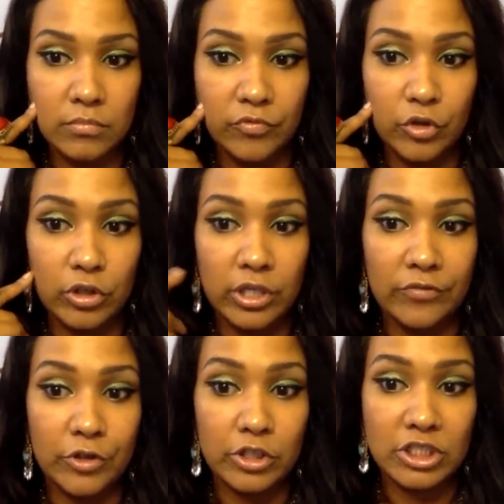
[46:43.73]
if you're
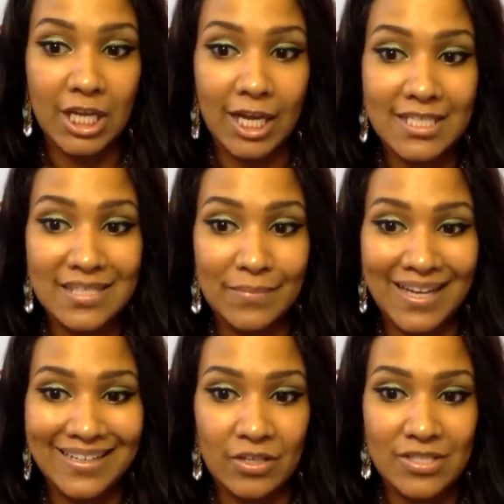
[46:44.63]
if you're shy,
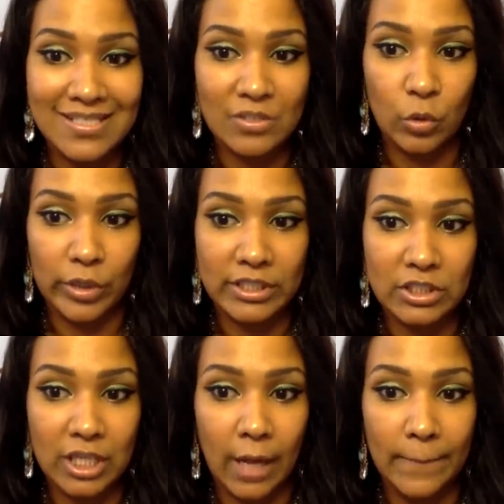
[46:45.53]
somebody else is going
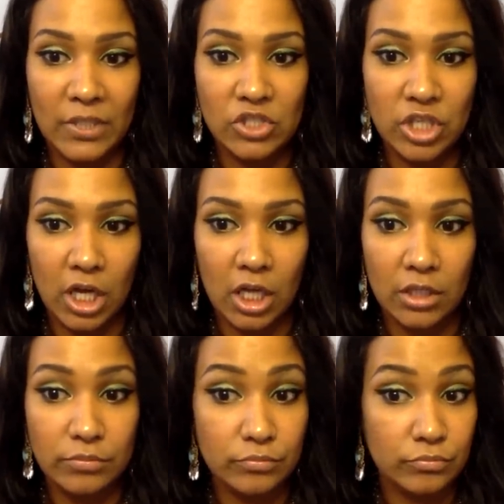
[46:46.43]
to not be shy.
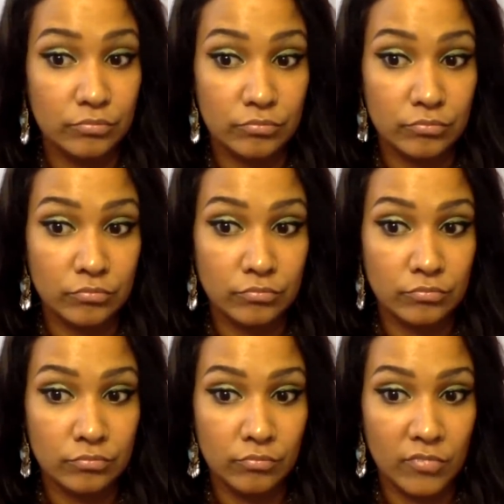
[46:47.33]

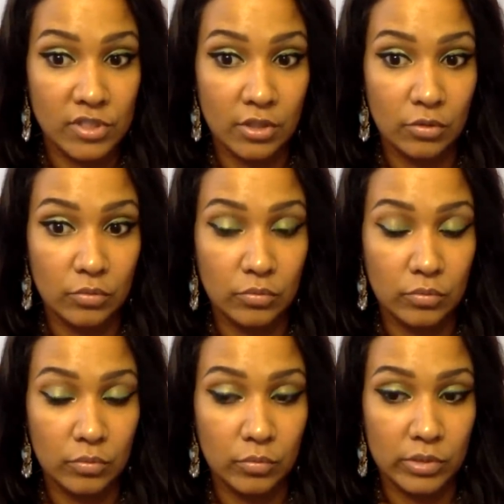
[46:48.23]
So,
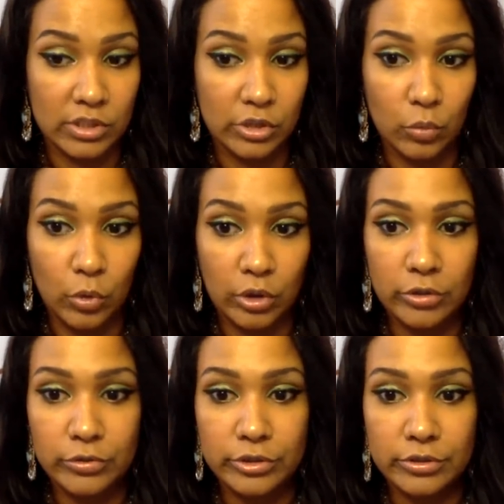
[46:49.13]
it's your
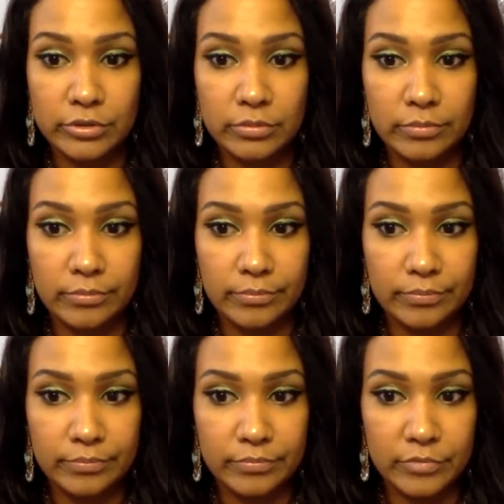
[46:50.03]
world.
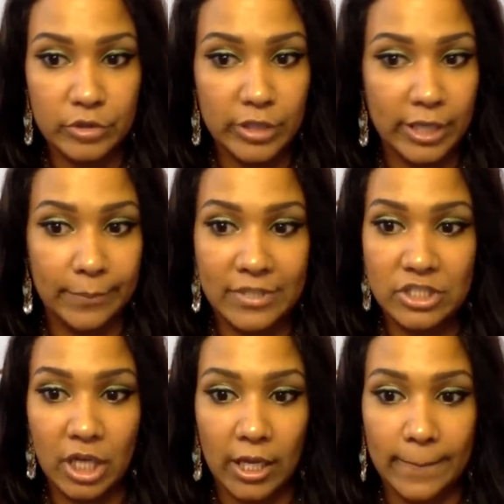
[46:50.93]
You can't be
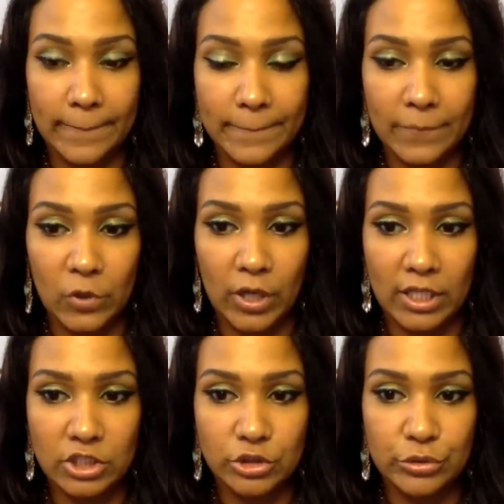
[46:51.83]
shy. You
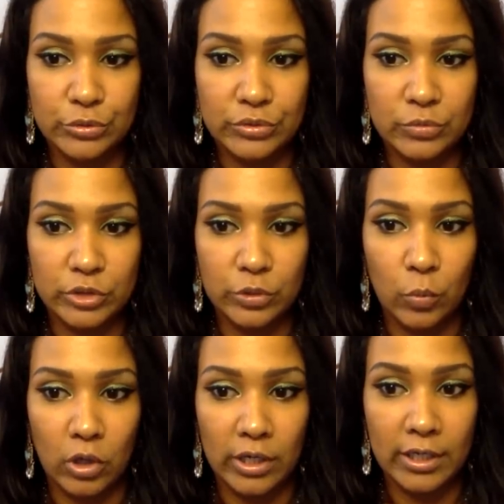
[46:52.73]
got to choose what you
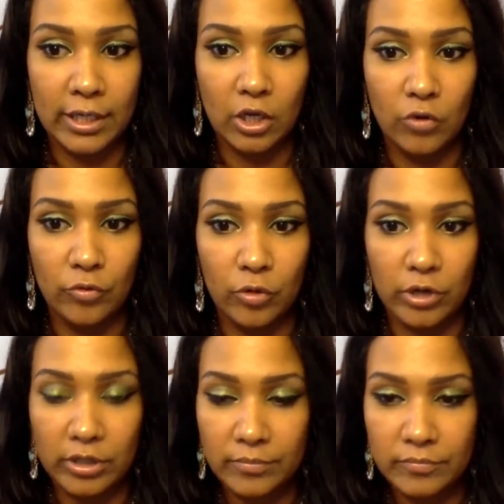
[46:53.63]
want and go
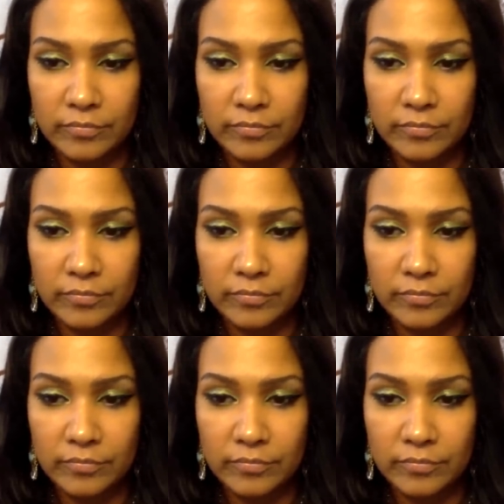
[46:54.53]
for it.